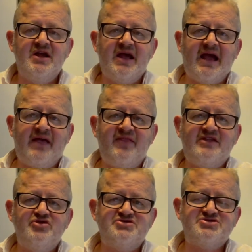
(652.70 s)
and then
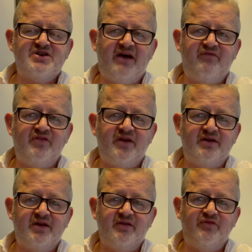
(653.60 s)
you discover
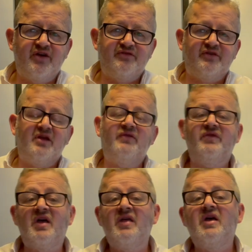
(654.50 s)
that
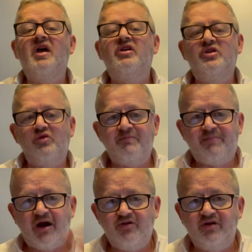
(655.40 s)
your
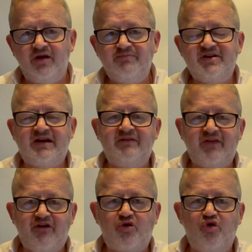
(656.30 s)
opponent, particularly if
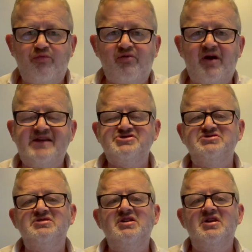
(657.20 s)
they're a
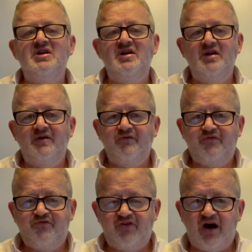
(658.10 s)
corporation,
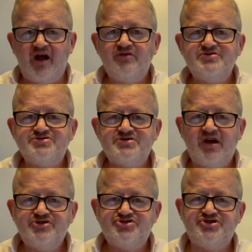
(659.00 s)
files
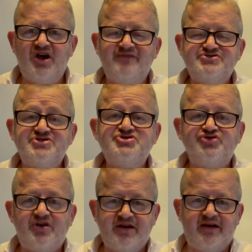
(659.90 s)
and serves a
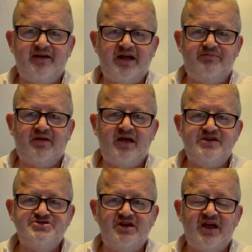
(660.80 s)
strikeout
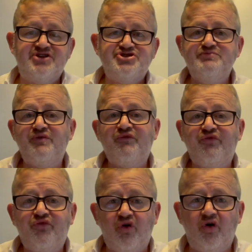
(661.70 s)
application against you
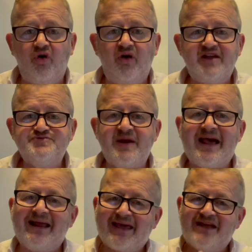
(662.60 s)
before it's been
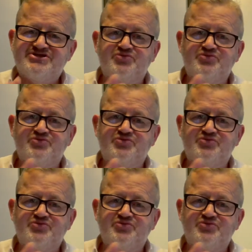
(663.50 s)
allocated to